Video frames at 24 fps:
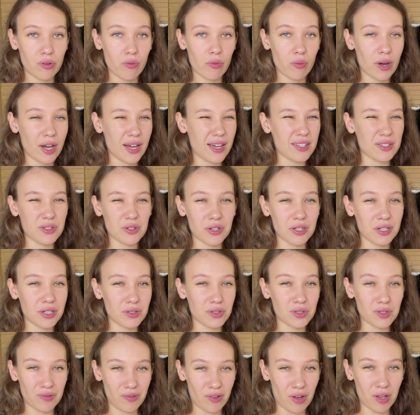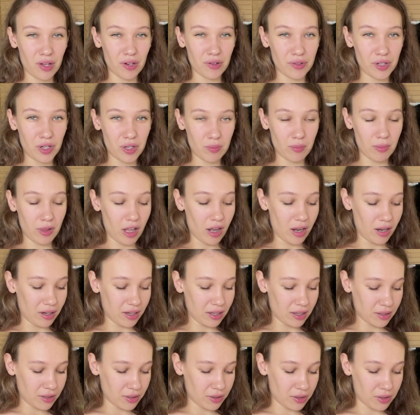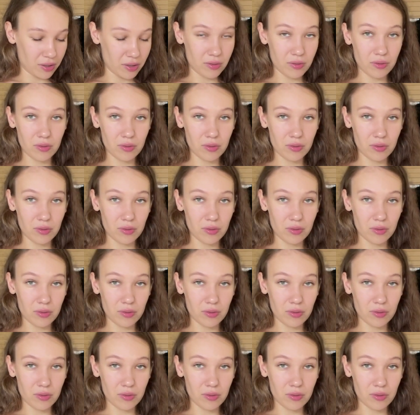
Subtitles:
Why do I need to follow your blog? You know,